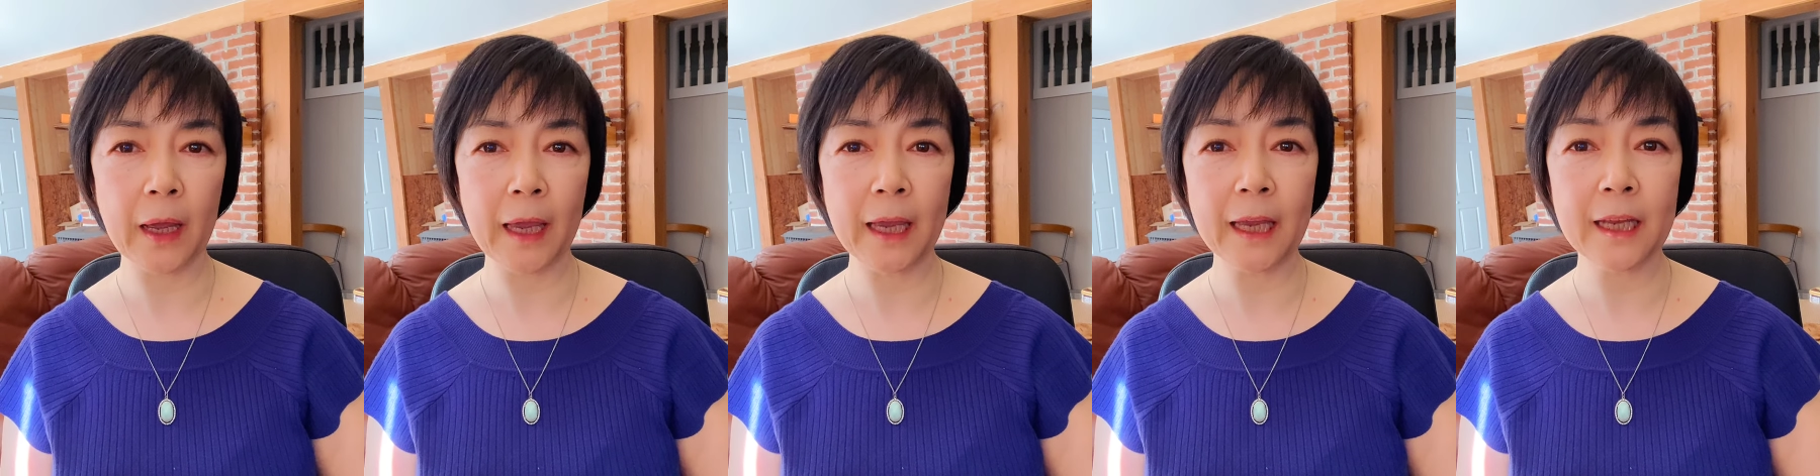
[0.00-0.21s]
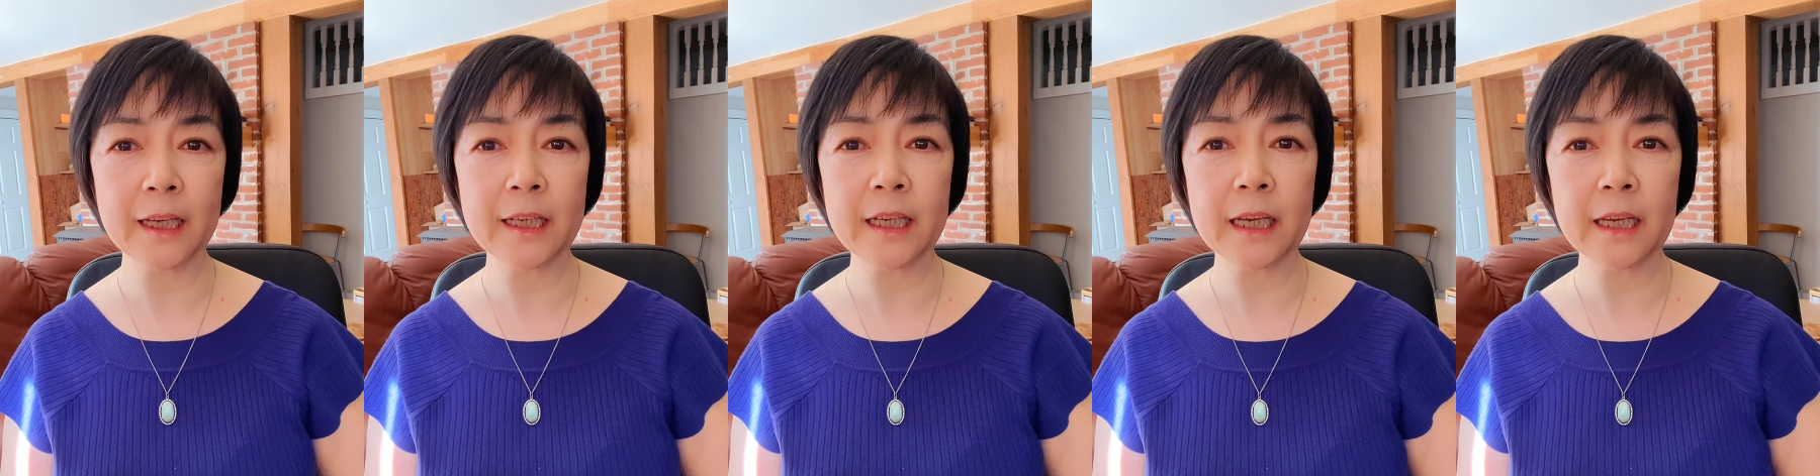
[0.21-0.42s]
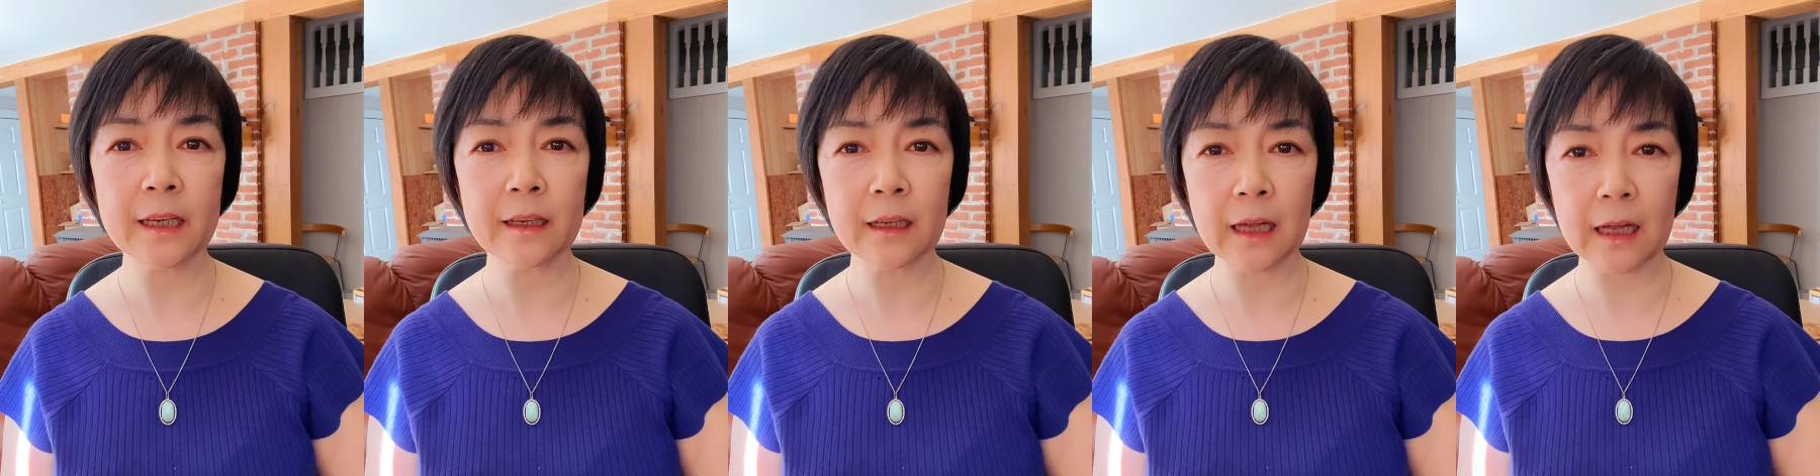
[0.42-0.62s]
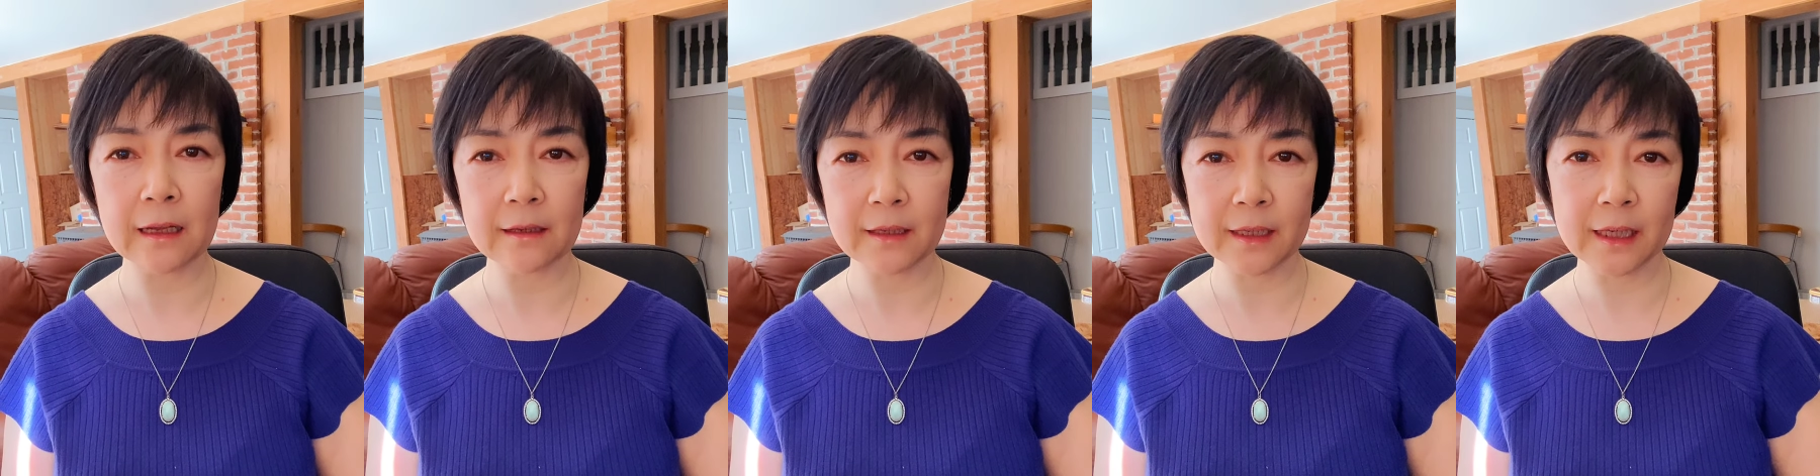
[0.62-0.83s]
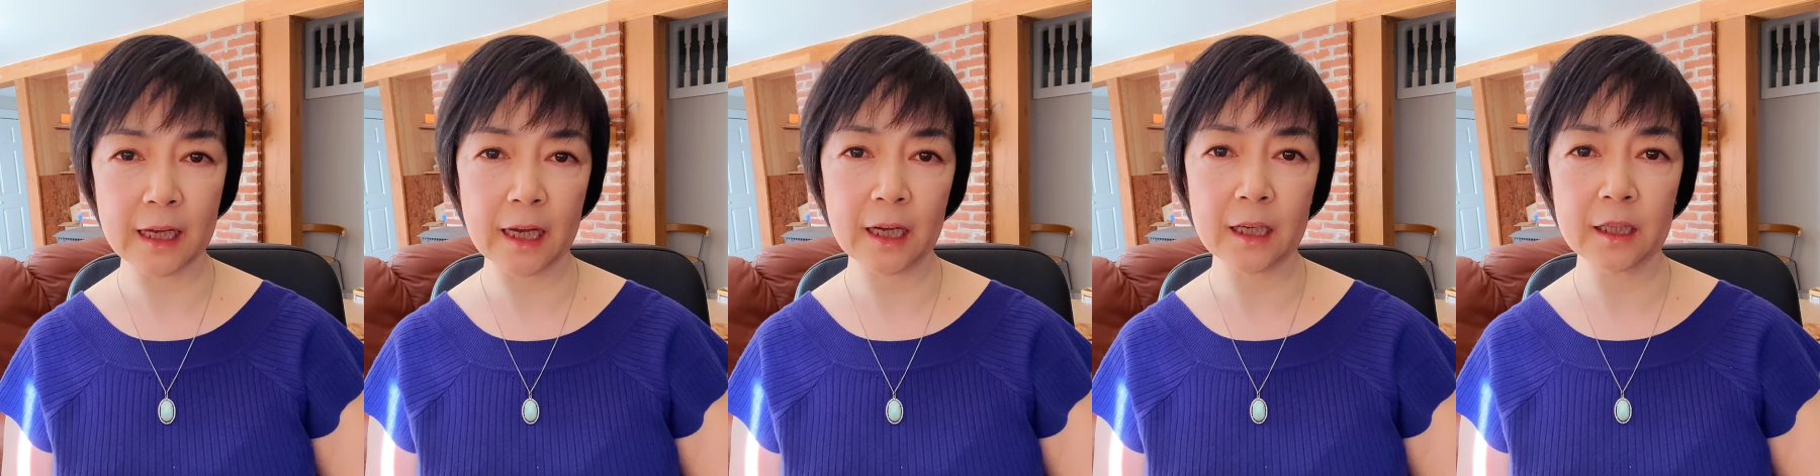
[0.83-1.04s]
18
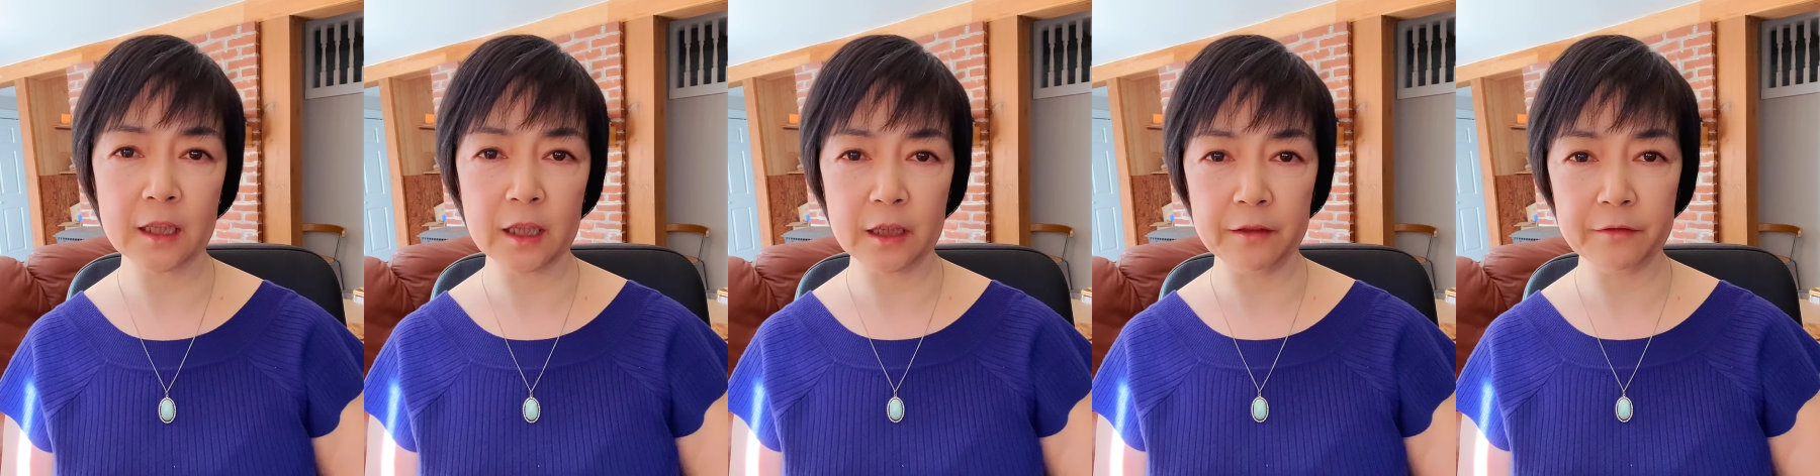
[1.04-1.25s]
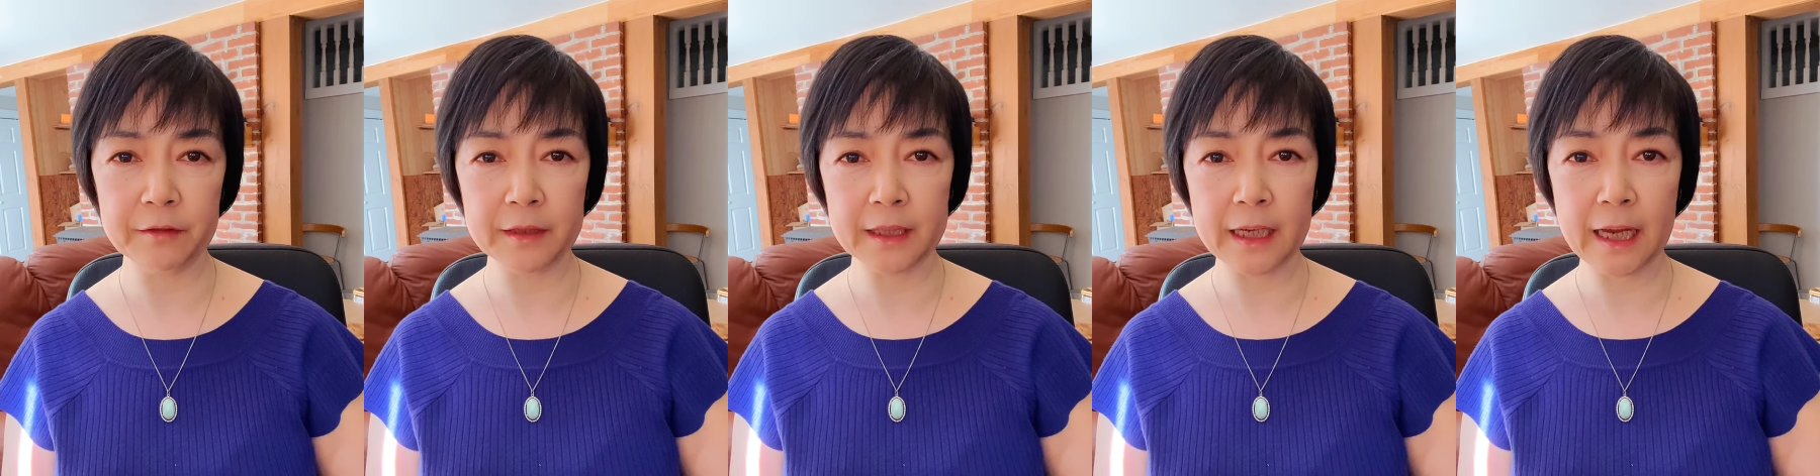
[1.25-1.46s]
consecutive